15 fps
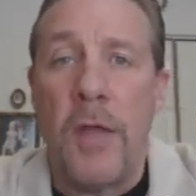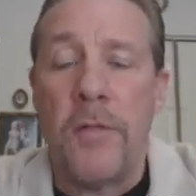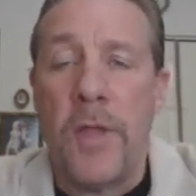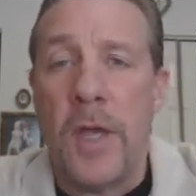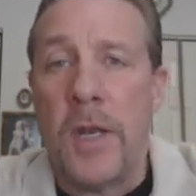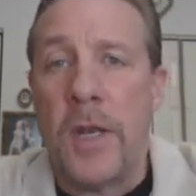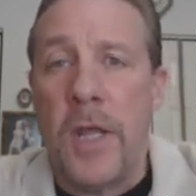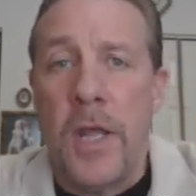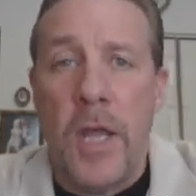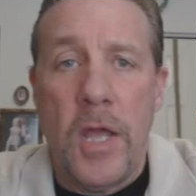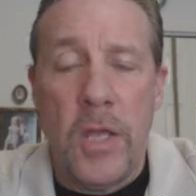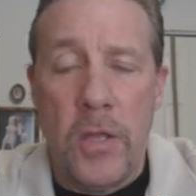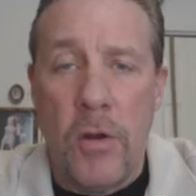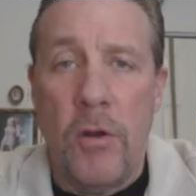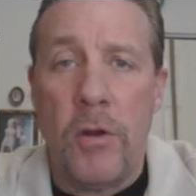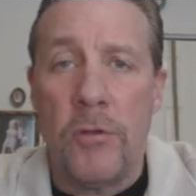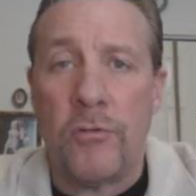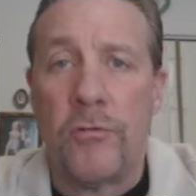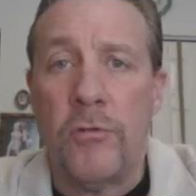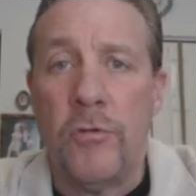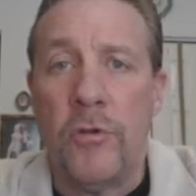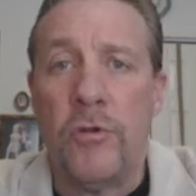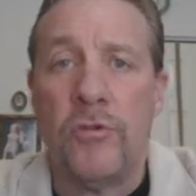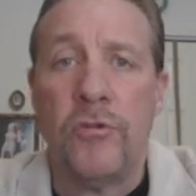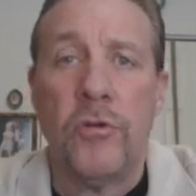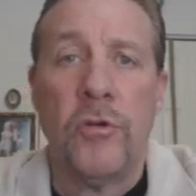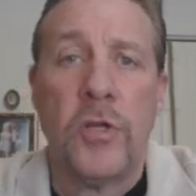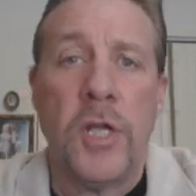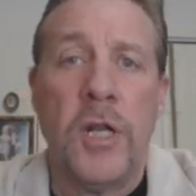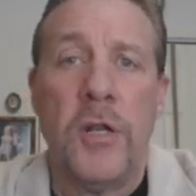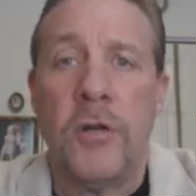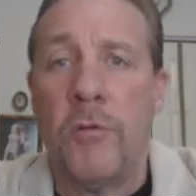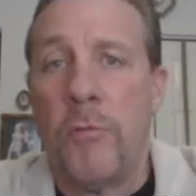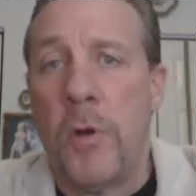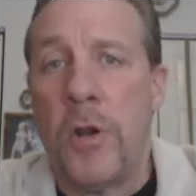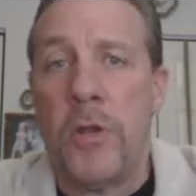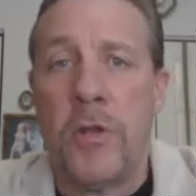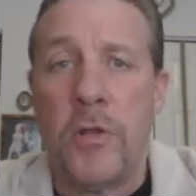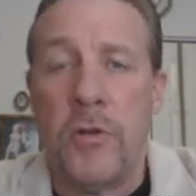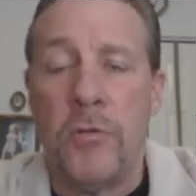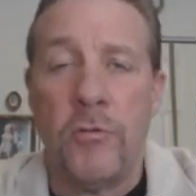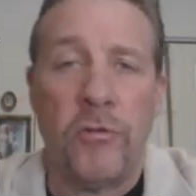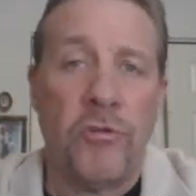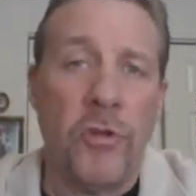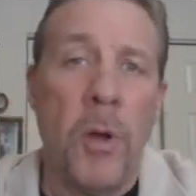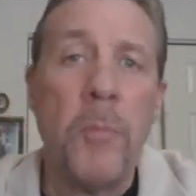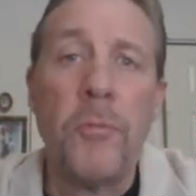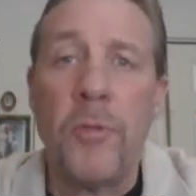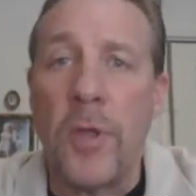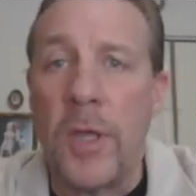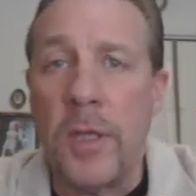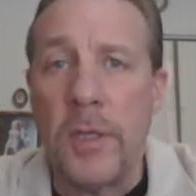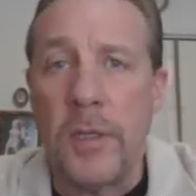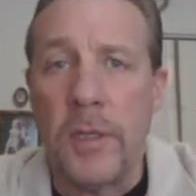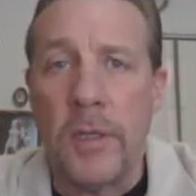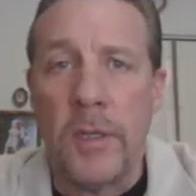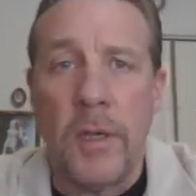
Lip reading: And then, as soon as you're getting to where you can do something,